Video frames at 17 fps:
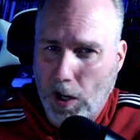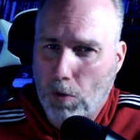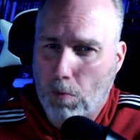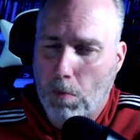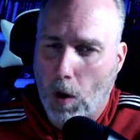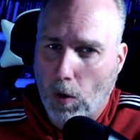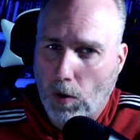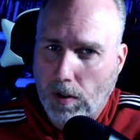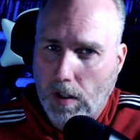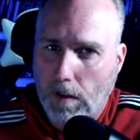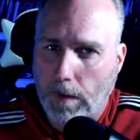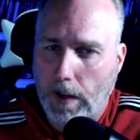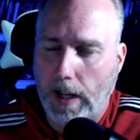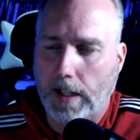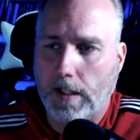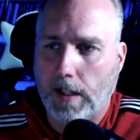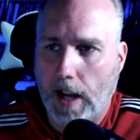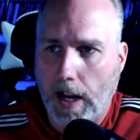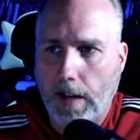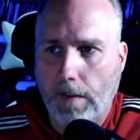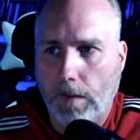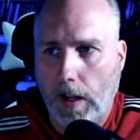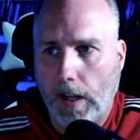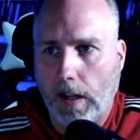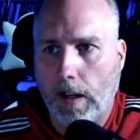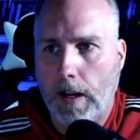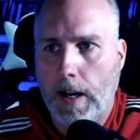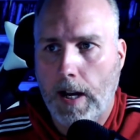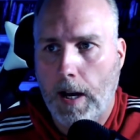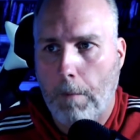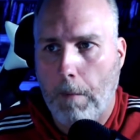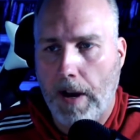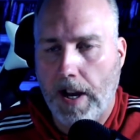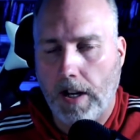I knew most of it. It's kind of like
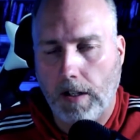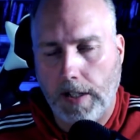my